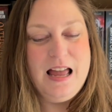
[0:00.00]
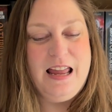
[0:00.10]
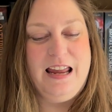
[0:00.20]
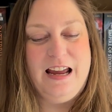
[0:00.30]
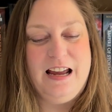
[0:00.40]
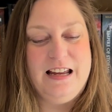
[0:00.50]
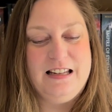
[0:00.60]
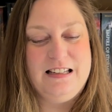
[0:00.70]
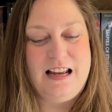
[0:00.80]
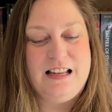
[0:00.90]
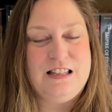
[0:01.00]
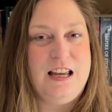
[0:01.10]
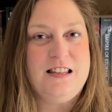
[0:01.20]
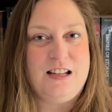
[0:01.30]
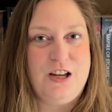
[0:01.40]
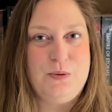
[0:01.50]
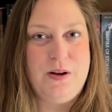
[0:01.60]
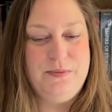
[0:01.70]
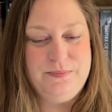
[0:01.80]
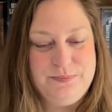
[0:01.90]
and it's a good
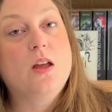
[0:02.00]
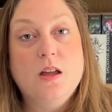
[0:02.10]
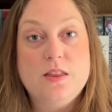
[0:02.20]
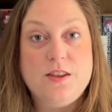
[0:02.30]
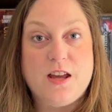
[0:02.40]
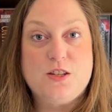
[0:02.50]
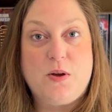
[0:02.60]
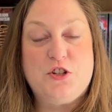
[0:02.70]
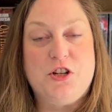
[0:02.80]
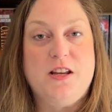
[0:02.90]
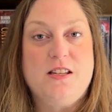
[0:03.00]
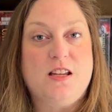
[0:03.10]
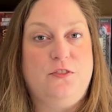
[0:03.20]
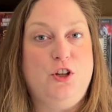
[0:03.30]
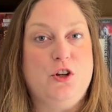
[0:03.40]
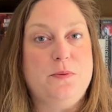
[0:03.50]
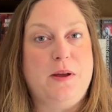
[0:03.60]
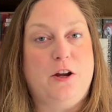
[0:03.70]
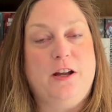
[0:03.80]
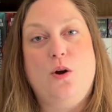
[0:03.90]
one. The next question is, if you could
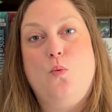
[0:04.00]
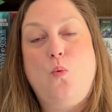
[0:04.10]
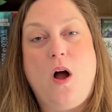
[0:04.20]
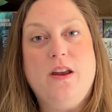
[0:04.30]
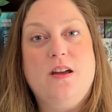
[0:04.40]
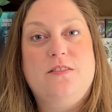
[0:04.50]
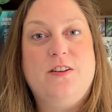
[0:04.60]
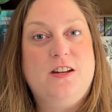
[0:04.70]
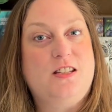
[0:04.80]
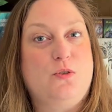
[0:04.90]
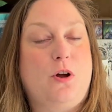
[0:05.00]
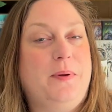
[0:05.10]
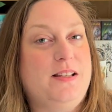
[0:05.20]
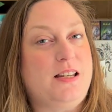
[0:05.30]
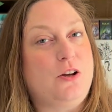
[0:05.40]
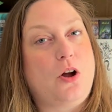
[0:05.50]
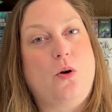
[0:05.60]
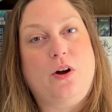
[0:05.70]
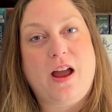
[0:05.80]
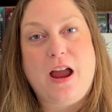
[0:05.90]
marry one fantasy romance hero
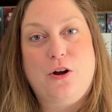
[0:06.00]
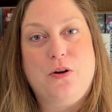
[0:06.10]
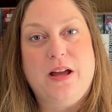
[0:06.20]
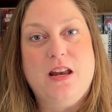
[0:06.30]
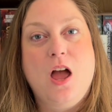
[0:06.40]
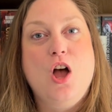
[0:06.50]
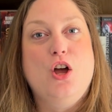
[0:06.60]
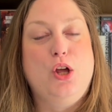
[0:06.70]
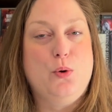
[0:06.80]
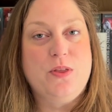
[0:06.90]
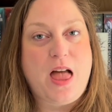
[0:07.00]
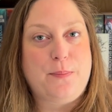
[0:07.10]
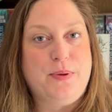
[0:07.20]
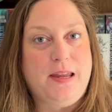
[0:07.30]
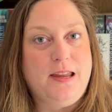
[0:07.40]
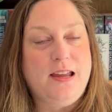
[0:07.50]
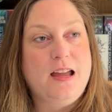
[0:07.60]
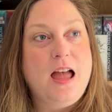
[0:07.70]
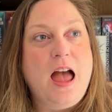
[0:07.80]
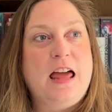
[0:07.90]
or heroine, who would that be?
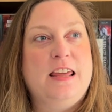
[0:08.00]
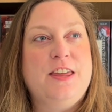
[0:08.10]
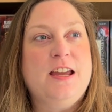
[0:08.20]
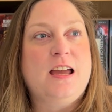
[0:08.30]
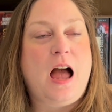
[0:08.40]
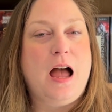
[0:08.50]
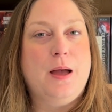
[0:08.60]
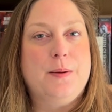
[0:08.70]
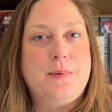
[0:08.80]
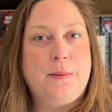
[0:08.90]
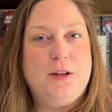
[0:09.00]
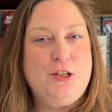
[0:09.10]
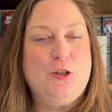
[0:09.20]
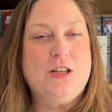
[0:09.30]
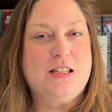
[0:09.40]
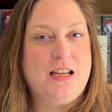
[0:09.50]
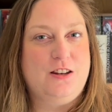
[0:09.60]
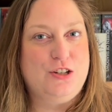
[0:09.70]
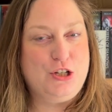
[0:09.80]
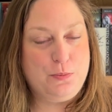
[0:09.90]
And I think I'm going to do this
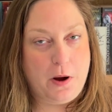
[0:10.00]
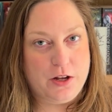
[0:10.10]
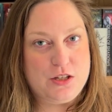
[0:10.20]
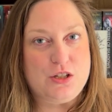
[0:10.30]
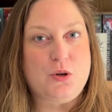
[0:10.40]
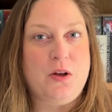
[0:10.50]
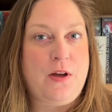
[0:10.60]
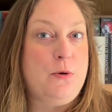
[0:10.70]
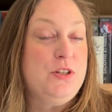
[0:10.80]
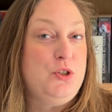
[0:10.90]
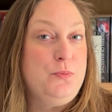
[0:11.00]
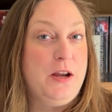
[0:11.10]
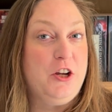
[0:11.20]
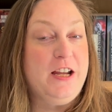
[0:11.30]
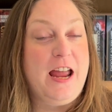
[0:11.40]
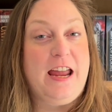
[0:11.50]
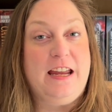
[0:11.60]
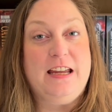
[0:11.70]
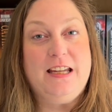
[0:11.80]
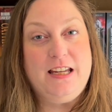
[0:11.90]
in two parts. So if I was to marry
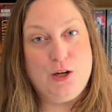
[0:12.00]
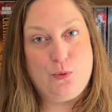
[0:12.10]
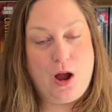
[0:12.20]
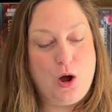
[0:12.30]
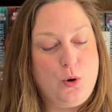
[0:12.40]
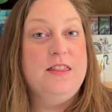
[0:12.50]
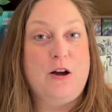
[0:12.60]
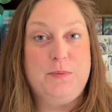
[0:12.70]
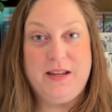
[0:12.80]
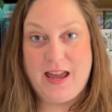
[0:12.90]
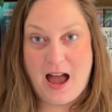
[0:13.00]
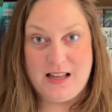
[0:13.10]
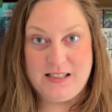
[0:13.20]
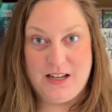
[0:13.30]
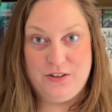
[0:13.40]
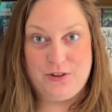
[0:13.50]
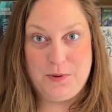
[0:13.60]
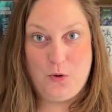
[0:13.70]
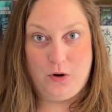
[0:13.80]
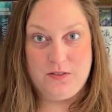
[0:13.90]
a hero, that would be Cassian from
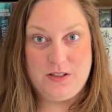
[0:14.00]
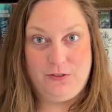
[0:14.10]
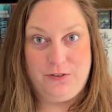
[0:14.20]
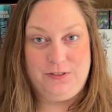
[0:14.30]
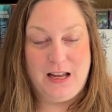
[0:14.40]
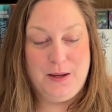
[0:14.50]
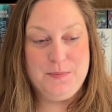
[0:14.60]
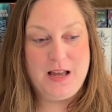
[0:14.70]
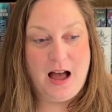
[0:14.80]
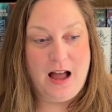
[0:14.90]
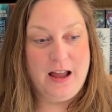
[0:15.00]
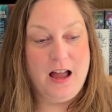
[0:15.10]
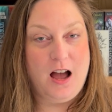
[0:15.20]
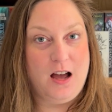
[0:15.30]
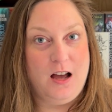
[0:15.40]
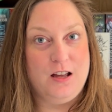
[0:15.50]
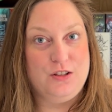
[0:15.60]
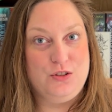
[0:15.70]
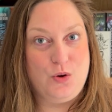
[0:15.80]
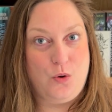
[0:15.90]
A Court of Silver Flames. I
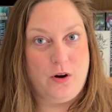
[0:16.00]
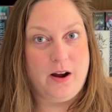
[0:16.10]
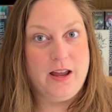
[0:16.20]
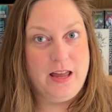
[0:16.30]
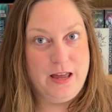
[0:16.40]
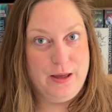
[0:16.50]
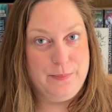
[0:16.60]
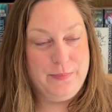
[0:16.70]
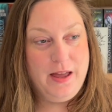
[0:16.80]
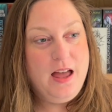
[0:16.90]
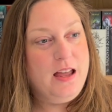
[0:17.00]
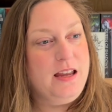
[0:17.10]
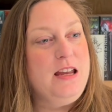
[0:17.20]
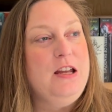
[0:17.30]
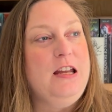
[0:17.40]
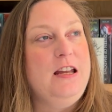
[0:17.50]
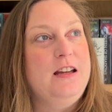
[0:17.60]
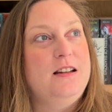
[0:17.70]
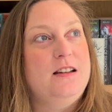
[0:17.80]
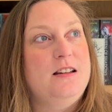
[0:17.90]
adore him.
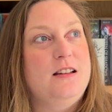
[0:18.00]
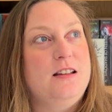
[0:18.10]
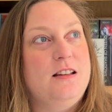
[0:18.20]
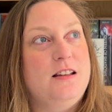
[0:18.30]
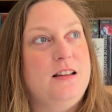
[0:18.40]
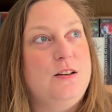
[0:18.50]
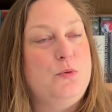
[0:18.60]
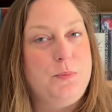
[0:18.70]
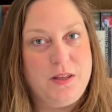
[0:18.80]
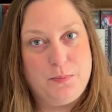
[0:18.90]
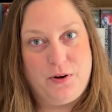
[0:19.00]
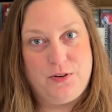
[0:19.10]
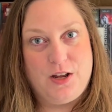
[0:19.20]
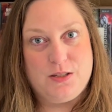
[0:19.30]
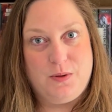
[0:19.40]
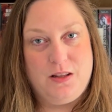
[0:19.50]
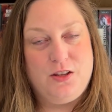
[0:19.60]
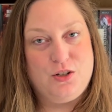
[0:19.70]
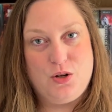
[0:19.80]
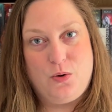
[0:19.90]
He would be the perfect husband.
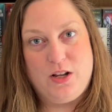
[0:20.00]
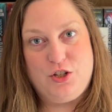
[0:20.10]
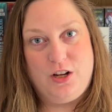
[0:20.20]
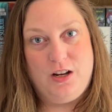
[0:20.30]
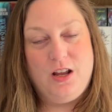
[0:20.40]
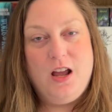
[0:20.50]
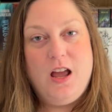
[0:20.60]
There's no question.